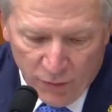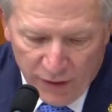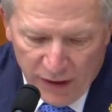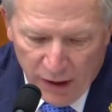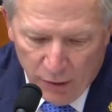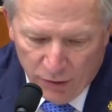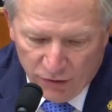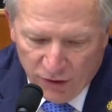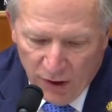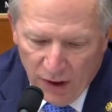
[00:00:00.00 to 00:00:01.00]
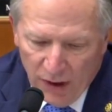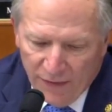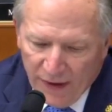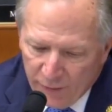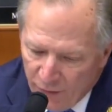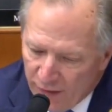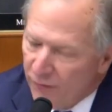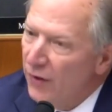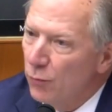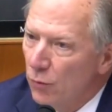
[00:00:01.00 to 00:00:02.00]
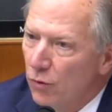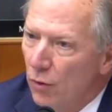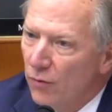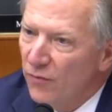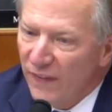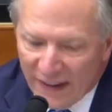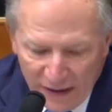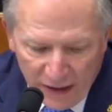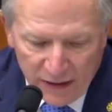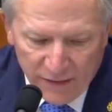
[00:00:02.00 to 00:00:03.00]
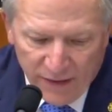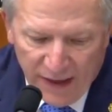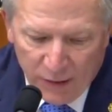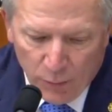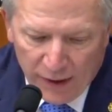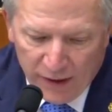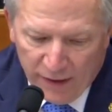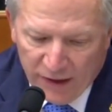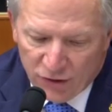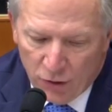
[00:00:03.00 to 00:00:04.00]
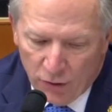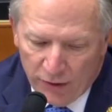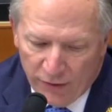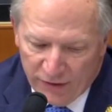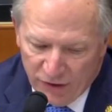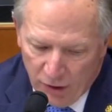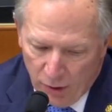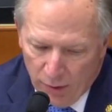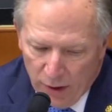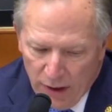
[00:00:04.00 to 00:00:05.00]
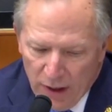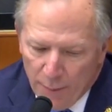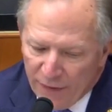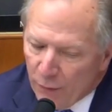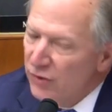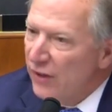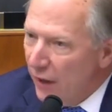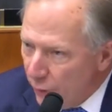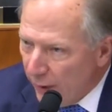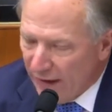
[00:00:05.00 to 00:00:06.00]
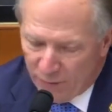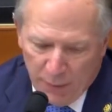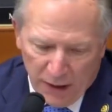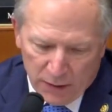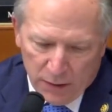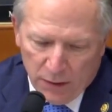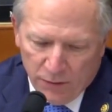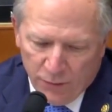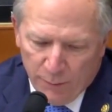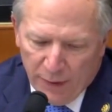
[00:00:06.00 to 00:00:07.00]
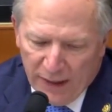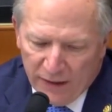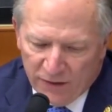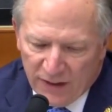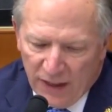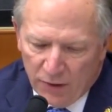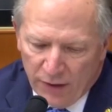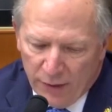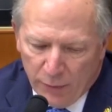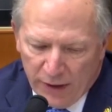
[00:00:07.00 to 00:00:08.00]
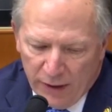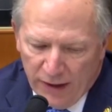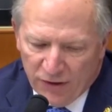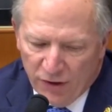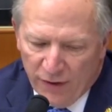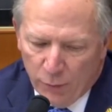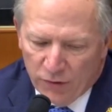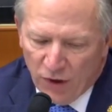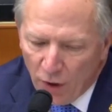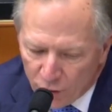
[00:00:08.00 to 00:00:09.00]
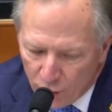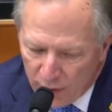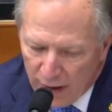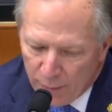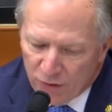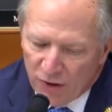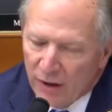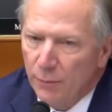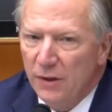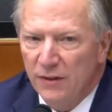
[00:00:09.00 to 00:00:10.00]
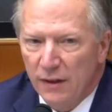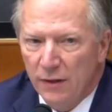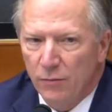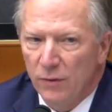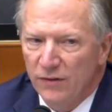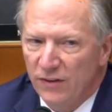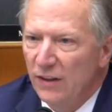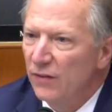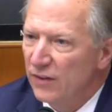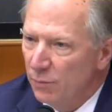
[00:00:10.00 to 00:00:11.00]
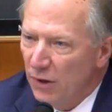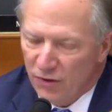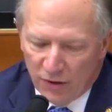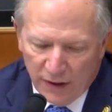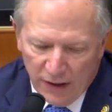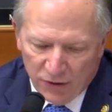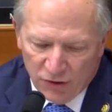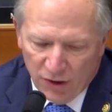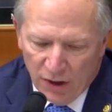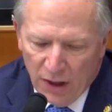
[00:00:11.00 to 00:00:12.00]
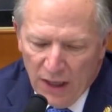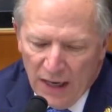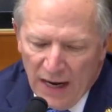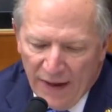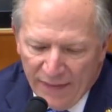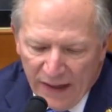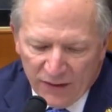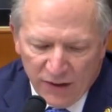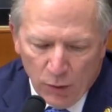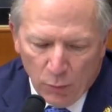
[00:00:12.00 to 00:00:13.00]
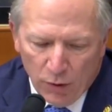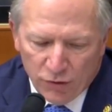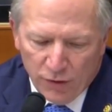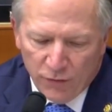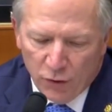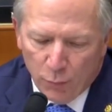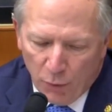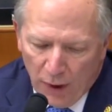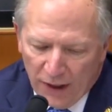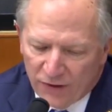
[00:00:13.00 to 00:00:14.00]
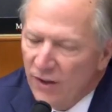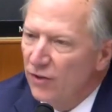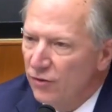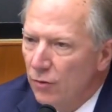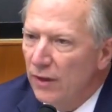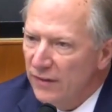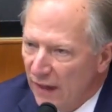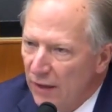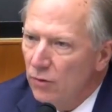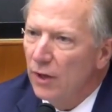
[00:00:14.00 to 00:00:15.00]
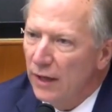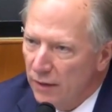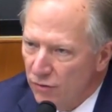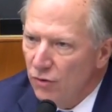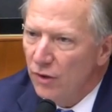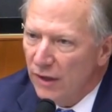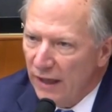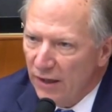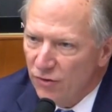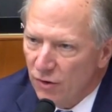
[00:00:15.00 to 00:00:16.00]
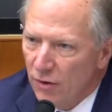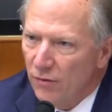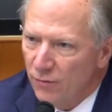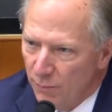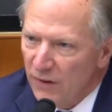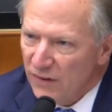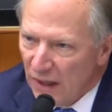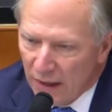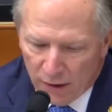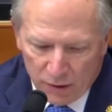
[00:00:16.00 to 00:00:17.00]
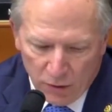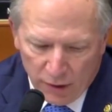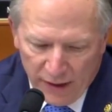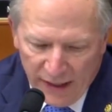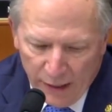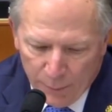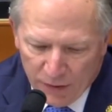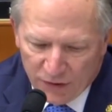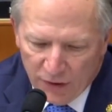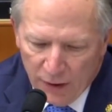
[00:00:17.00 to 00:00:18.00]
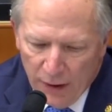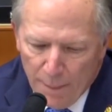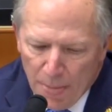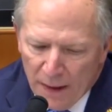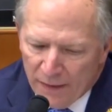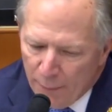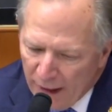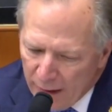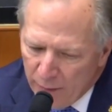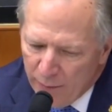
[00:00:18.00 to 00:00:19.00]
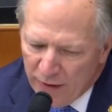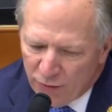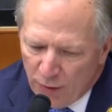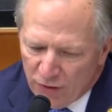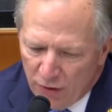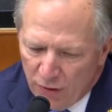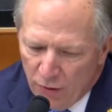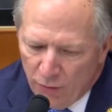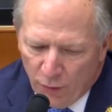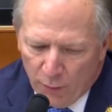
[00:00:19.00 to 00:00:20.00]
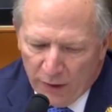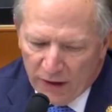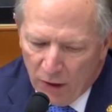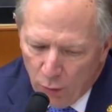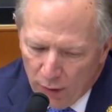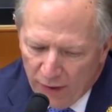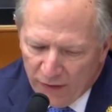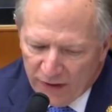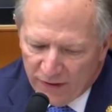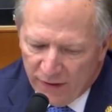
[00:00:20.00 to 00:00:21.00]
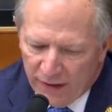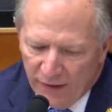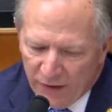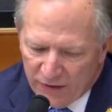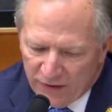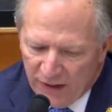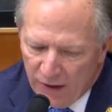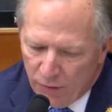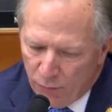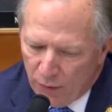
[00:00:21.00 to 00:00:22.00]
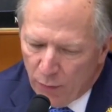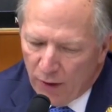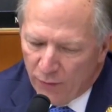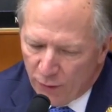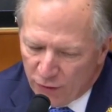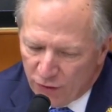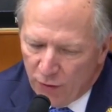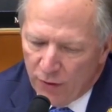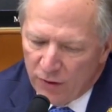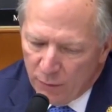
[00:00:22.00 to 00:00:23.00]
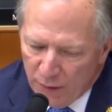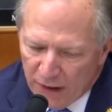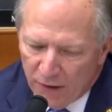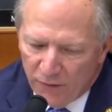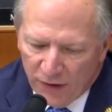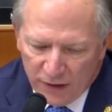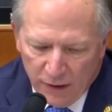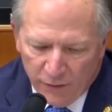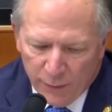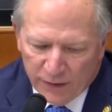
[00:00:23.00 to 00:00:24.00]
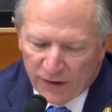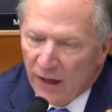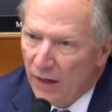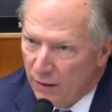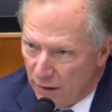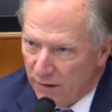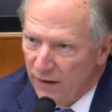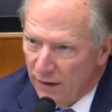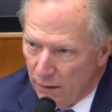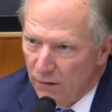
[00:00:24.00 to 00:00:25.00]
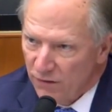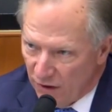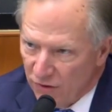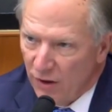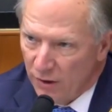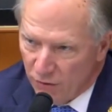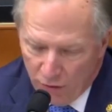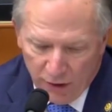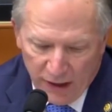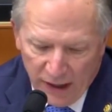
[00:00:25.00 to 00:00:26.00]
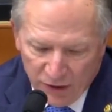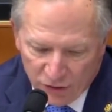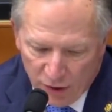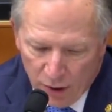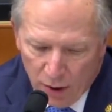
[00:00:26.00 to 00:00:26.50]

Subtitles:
the years. Thankfully, a federal court vacated that regulation earlier this year. But there was another aspect of Biden's Title IX regulation that was also damaging but didn't receive as much attention, and that is the erosion of due process during Title IX adjudication of misconduct on campus. The Biden administration uniformly lowered the evidence standard required for a student to be convicted of misconduct in such an adjudication.